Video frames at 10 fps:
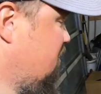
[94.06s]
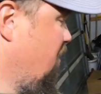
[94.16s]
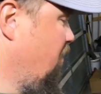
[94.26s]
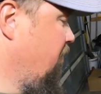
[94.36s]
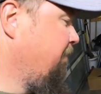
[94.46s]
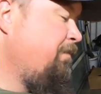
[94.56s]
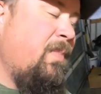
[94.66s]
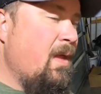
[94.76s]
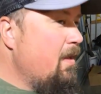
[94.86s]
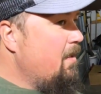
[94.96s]
So
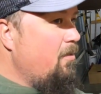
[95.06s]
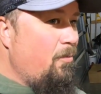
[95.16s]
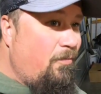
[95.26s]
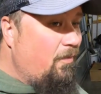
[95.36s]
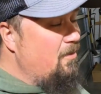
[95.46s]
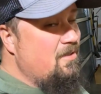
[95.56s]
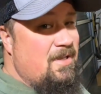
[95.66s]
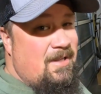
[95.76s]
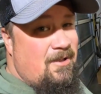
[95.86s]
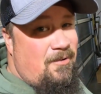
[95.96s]
first
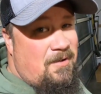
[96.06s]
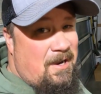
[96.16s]
thing though